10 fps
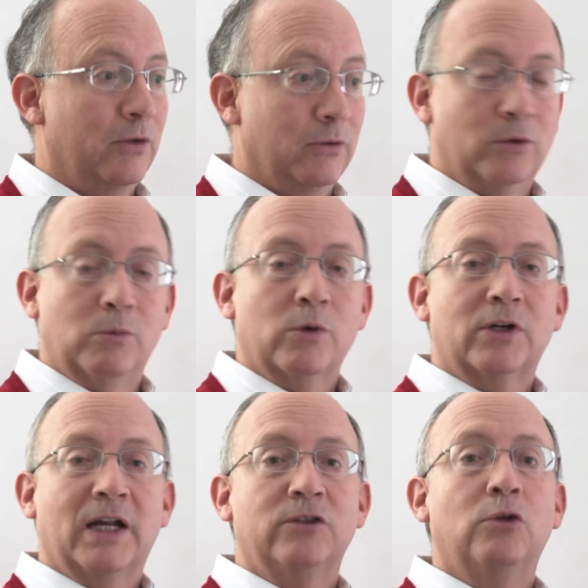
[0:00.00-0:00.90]
The
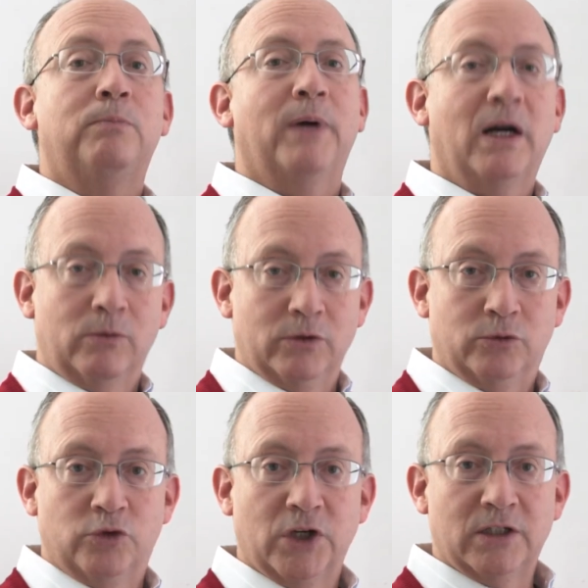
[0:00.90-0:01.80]
worker had no power
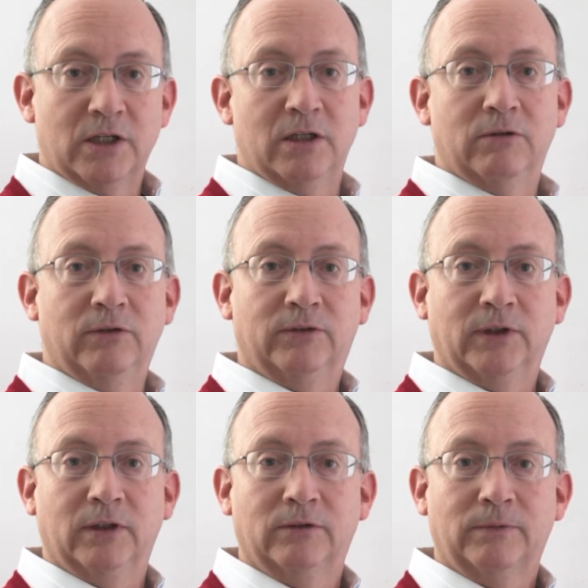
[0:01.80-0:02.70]
to change any of these
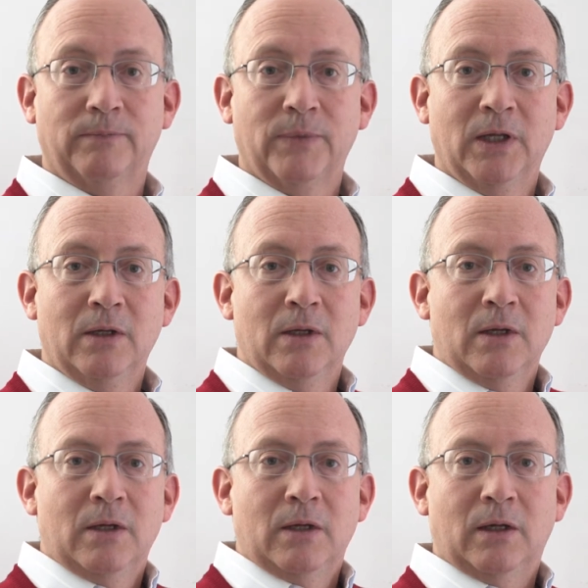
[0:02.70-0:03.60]
things.
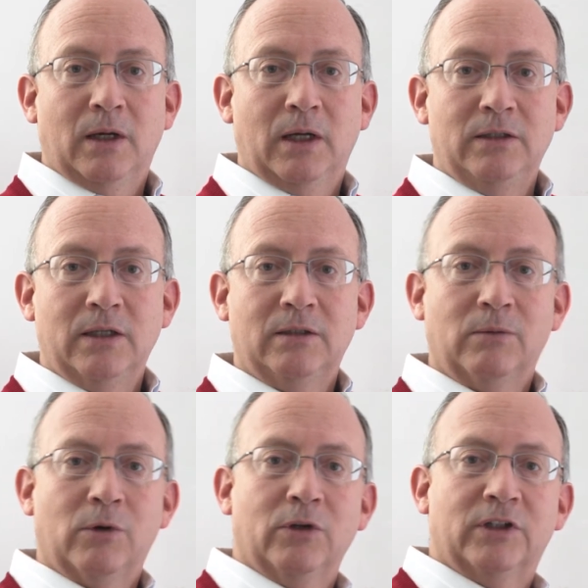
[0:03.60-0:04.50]
And yet they
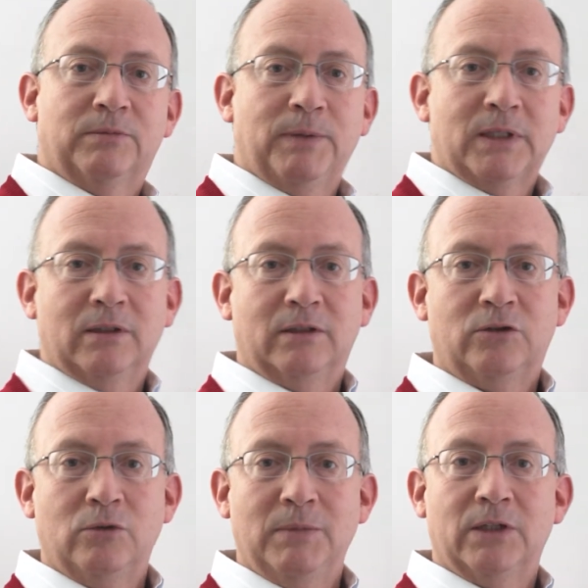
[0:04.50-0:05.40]
were all expected
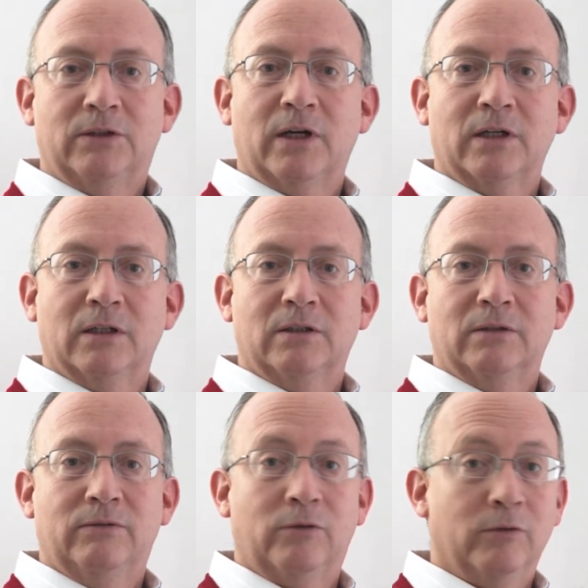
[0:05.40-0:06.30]
to meet a target
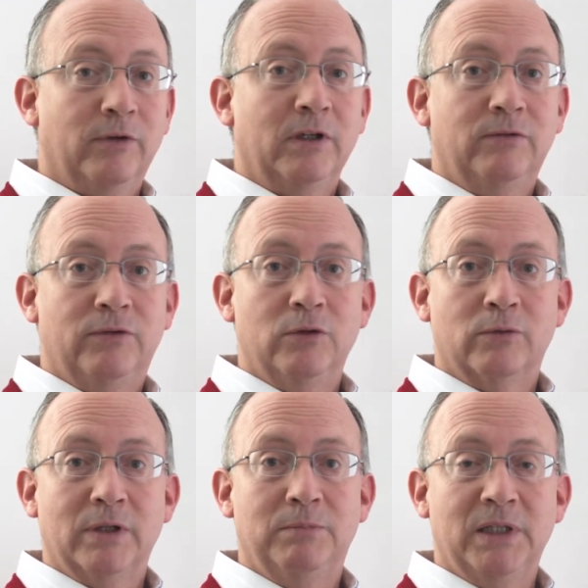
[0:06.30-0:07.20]
for very few
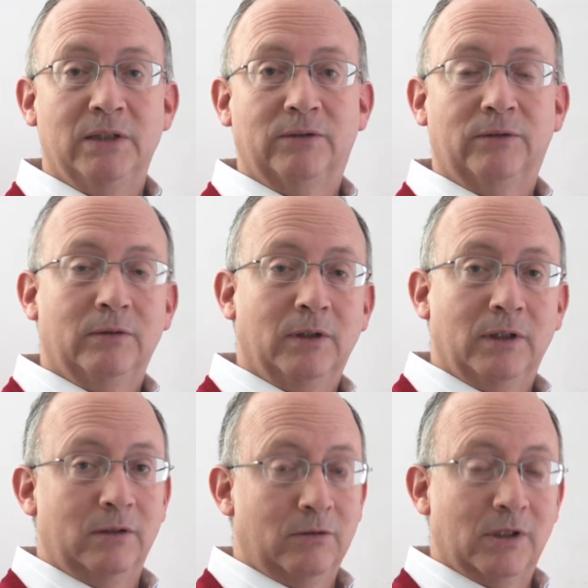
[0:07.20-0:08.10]
red beads,
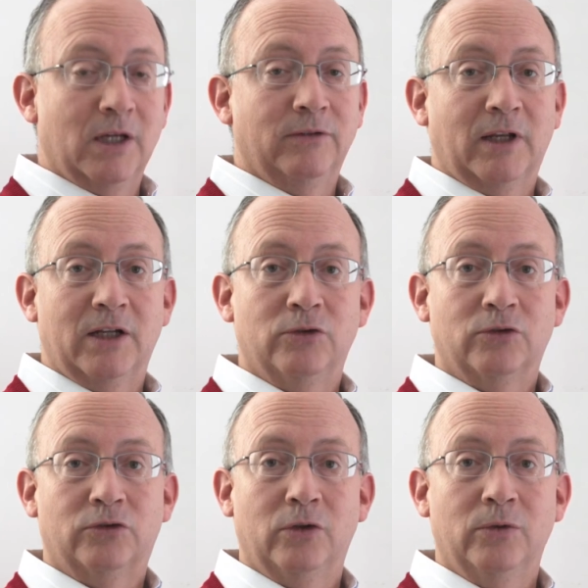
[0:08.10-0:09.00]
in the case that I
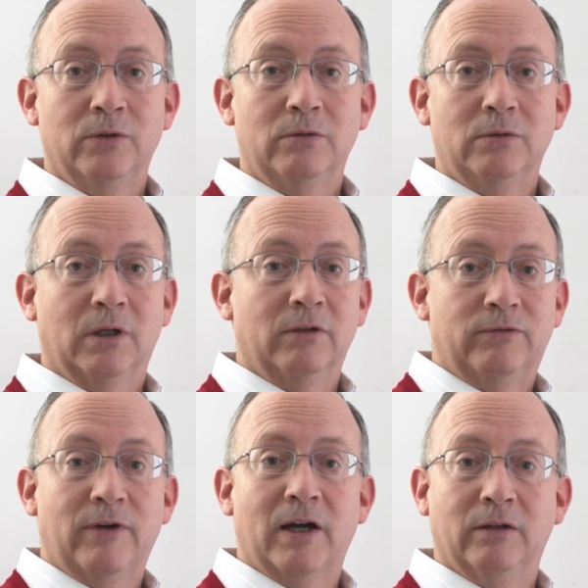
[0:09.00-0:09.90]
just showed you,
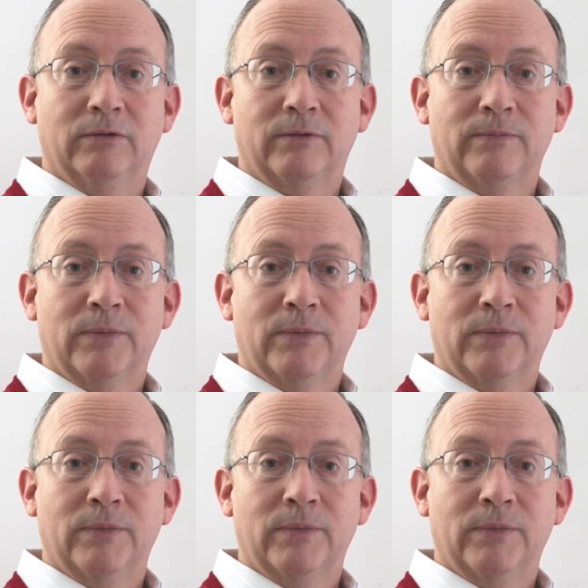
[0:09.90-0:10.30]
five.